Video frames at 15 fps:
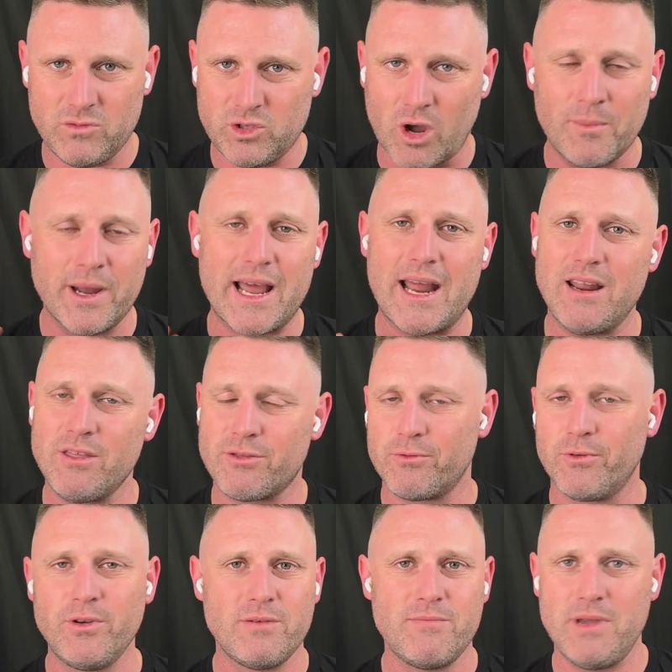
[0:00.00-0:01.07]
dominating
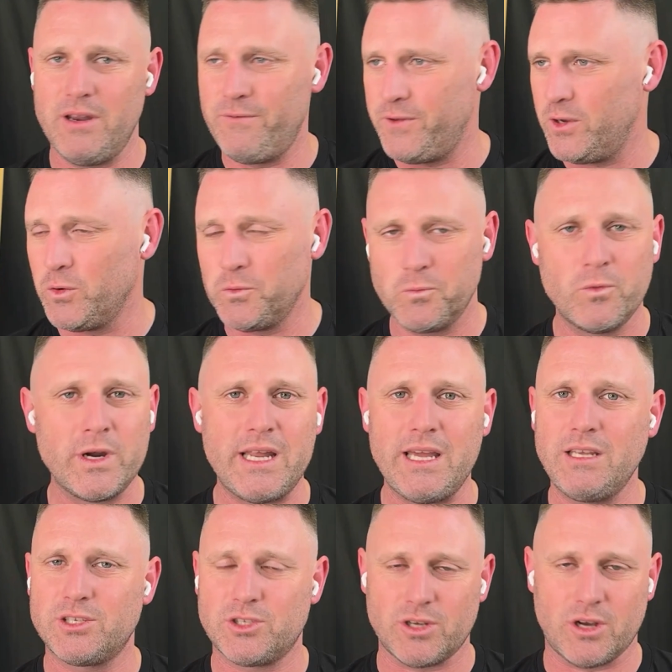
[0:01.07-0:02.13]
through the midfield,
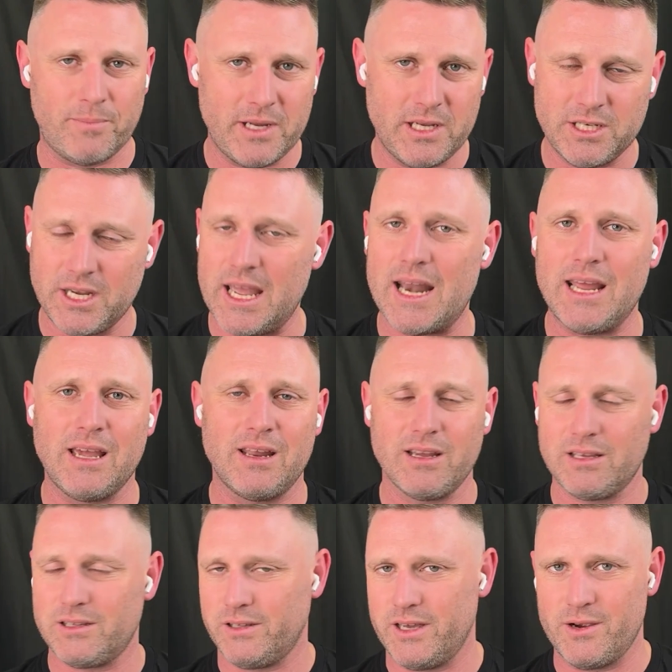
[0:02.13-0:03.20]
winning stoppage, getting it
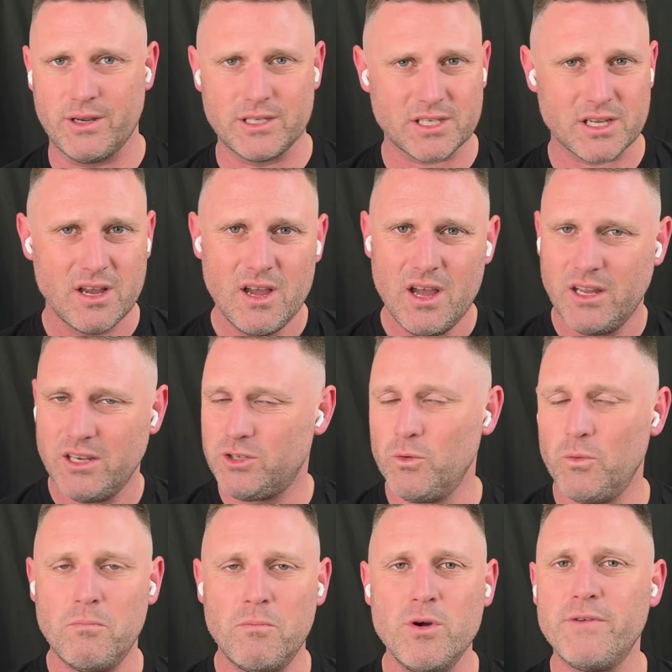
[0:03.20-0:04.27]
at clearance,
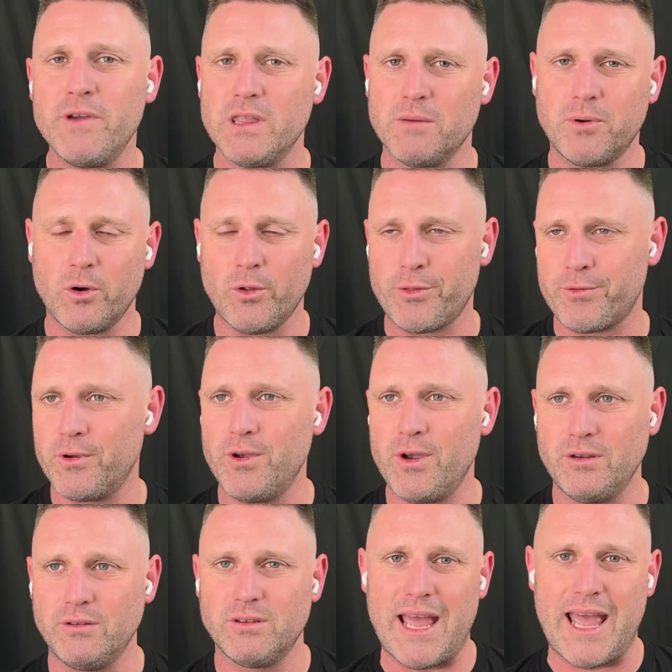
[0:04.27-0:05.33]
moving the ball
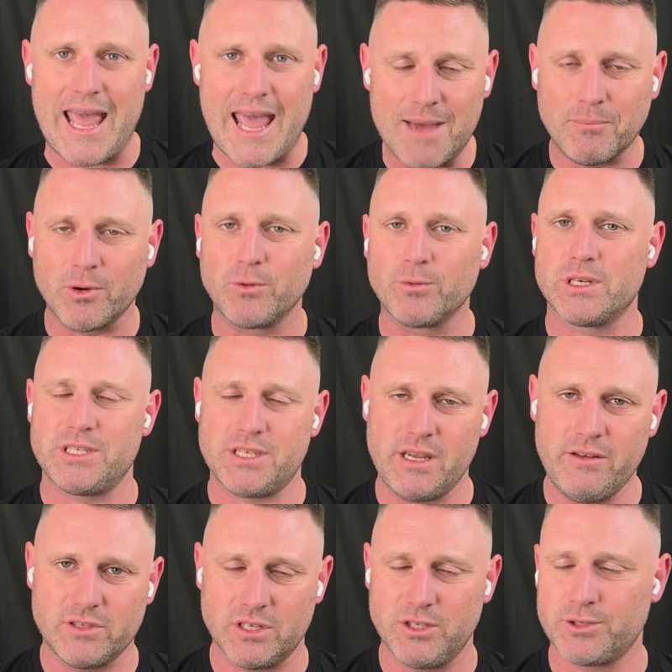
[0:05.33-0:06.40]
through handball
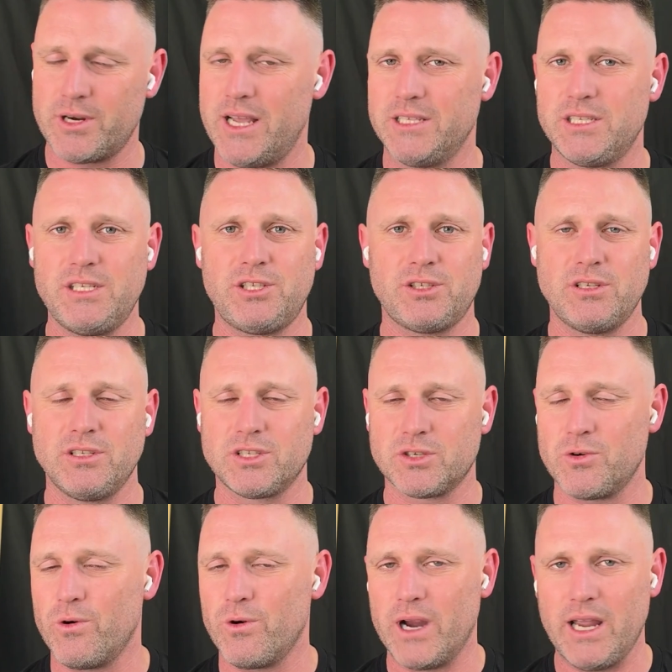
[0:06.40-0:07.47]
receives and transition
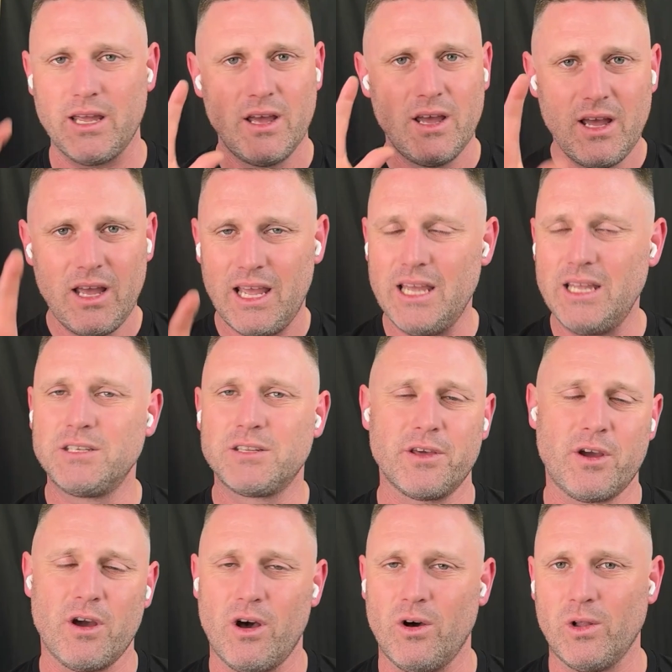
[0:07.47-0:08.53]
scoring into the
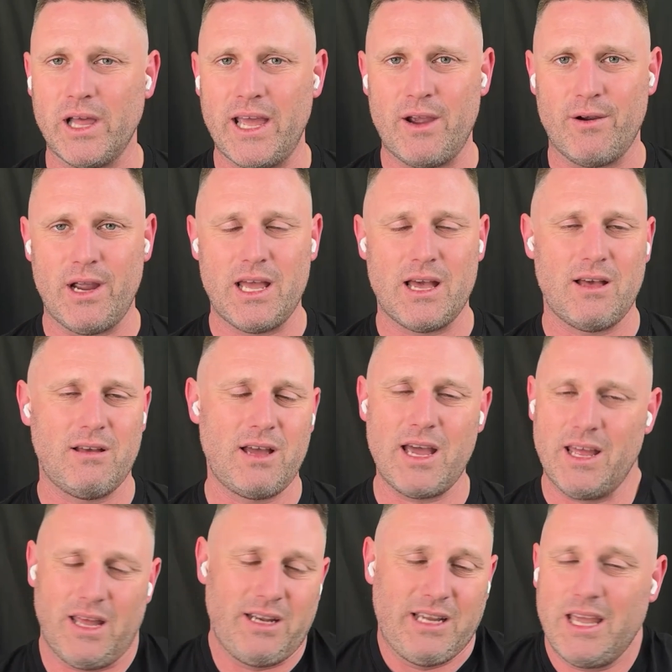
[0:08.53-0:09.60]
goal area
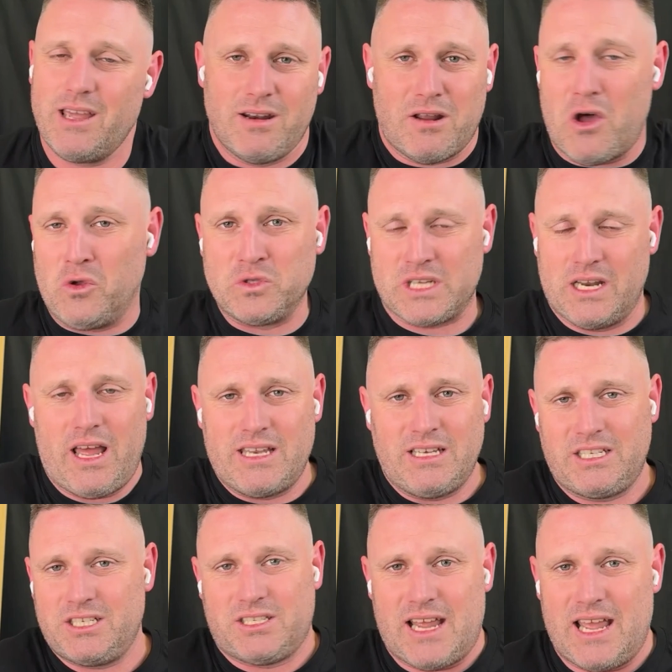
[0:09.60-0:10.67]
and kicking goals and
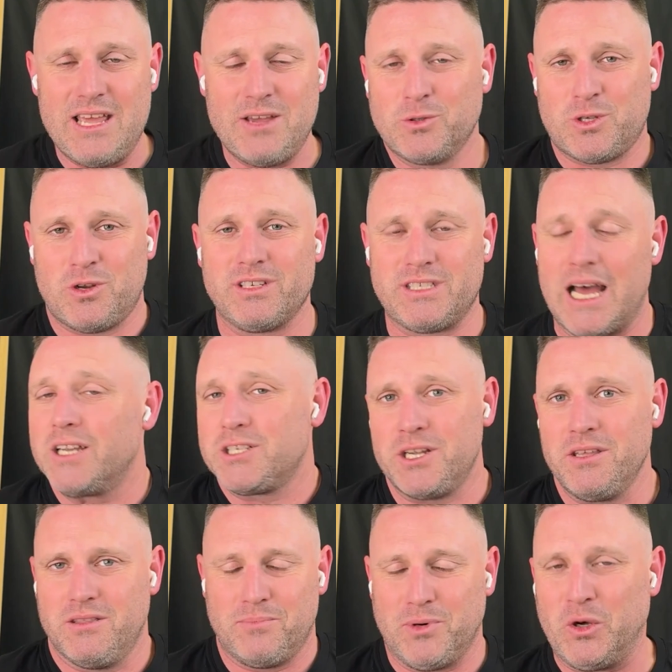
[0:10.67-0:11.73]
just Eagles not
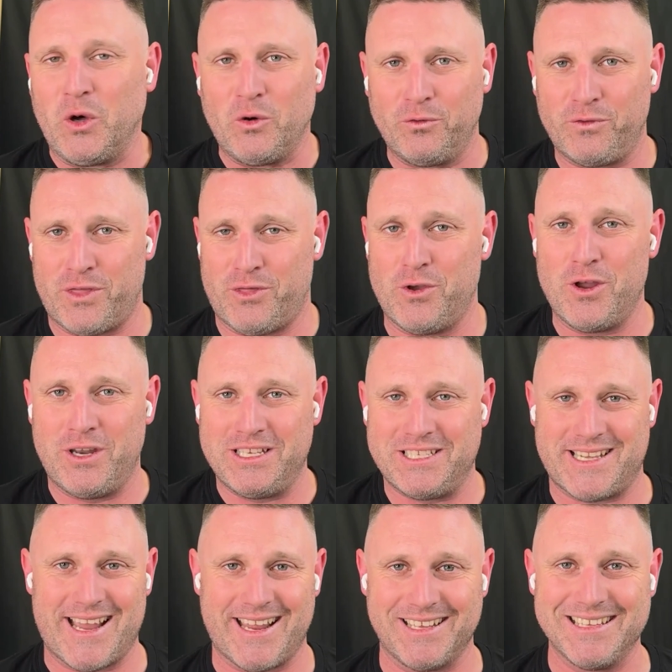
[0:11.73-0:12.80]
touching the ball for 30
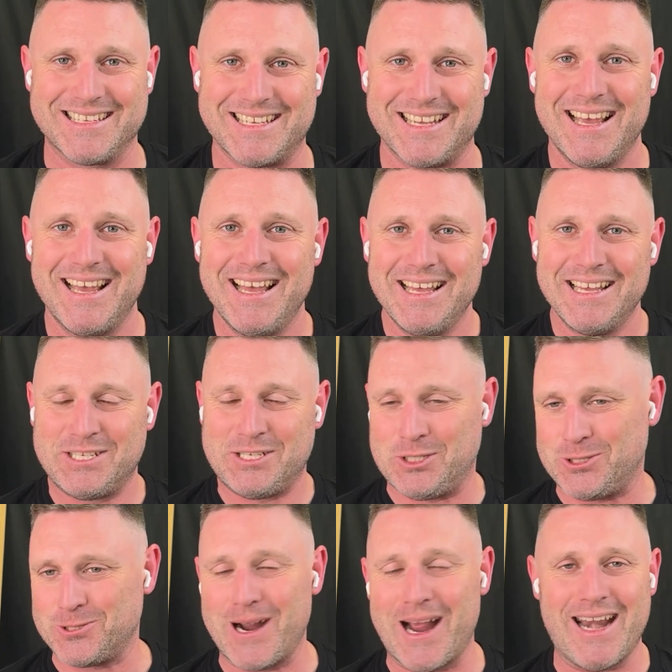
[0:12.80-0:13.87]
seconds
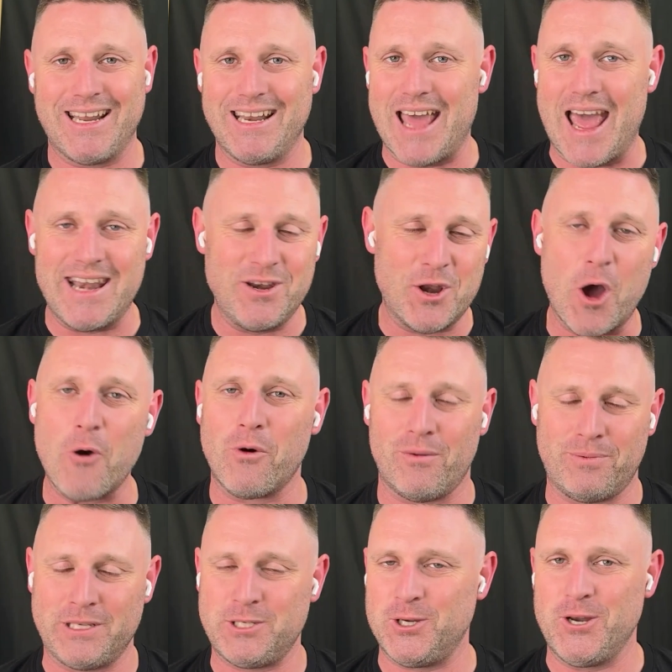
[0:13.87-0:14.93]
straight and no
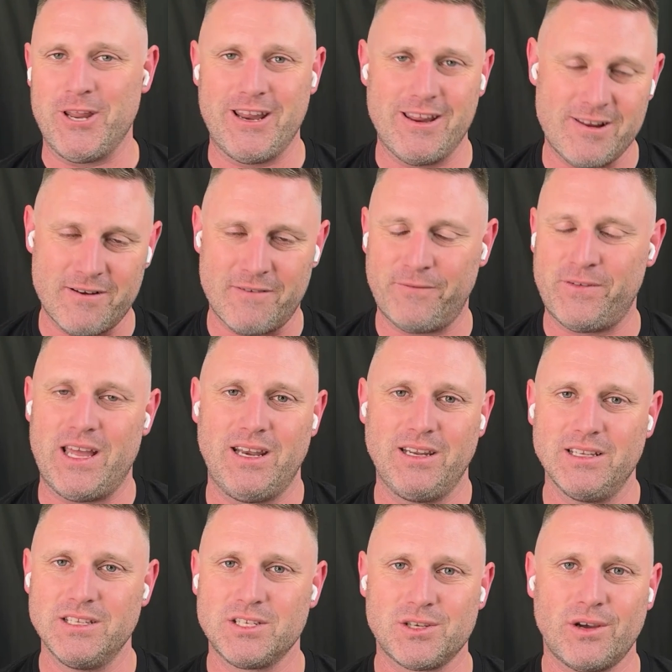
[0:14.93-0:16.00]
opportunity to defend.
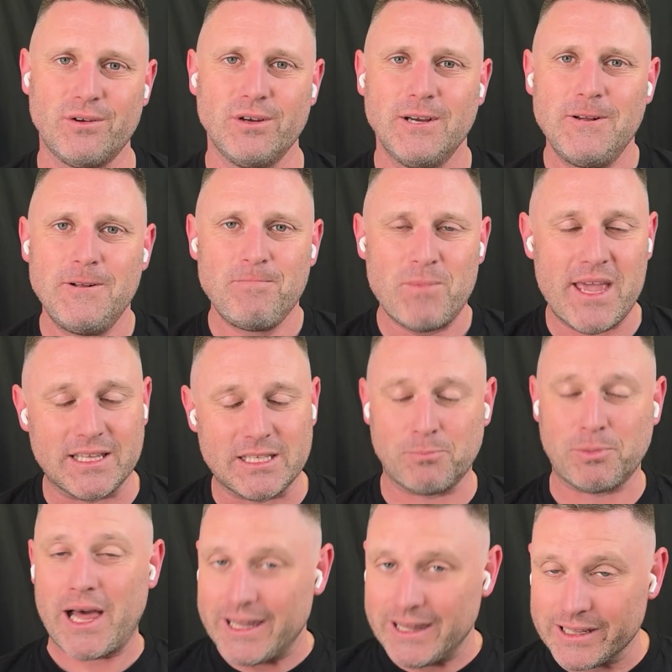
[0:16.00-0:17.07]
And so he had to
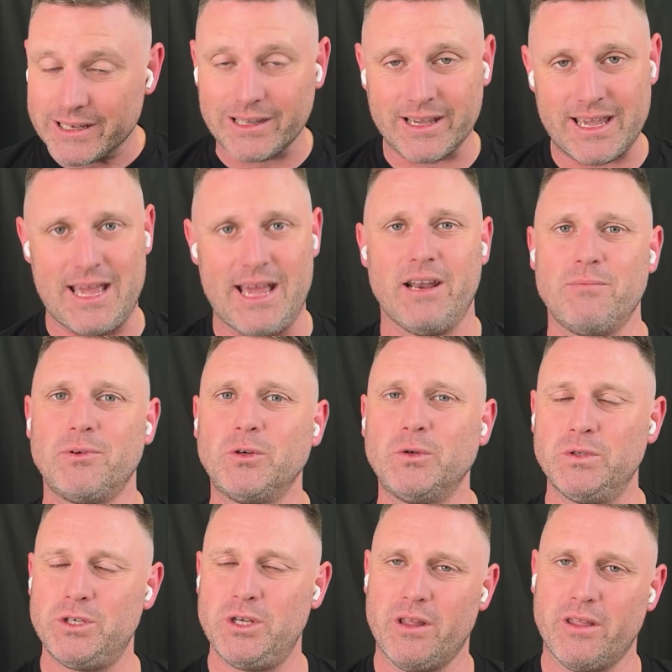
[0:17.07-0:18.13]
play a little
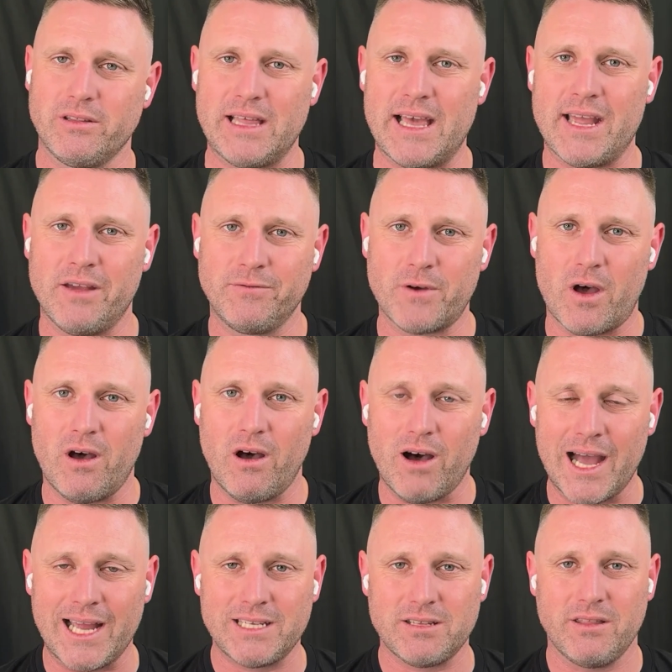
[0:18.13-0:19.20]
accountable due to the lack of
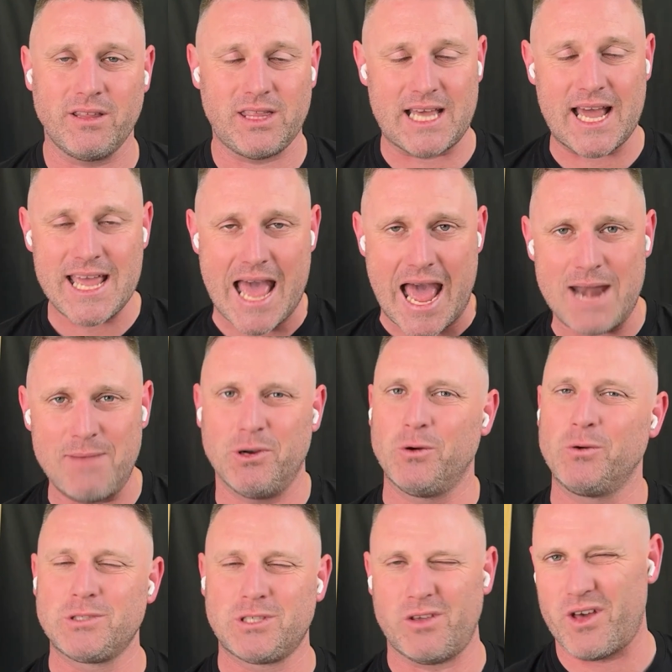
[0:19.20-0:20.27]
height that they had, but
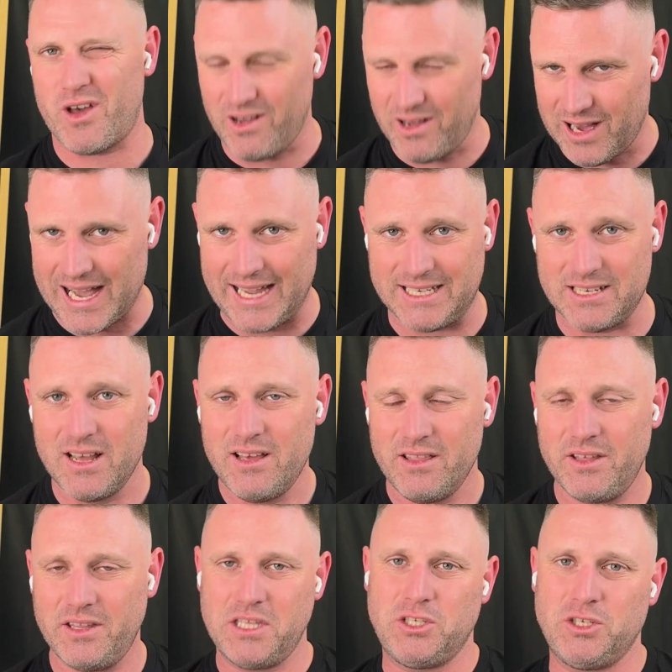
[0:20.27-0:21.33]
also the height
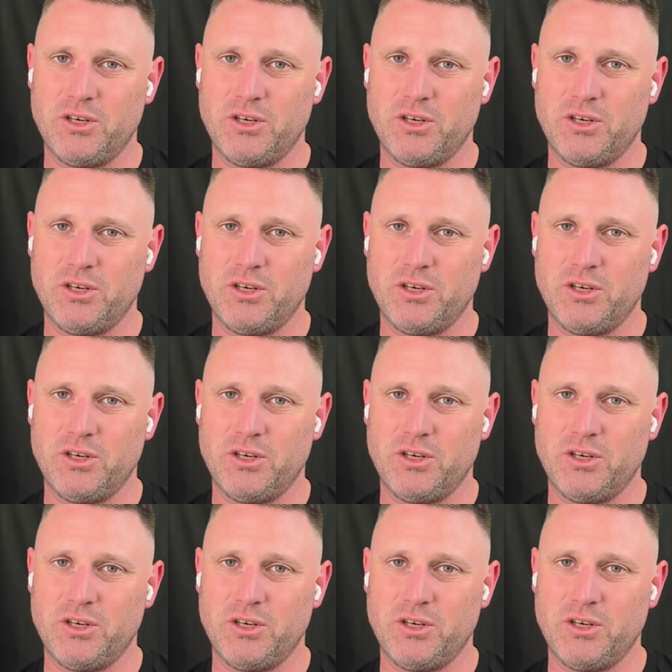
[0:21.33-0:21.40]
that the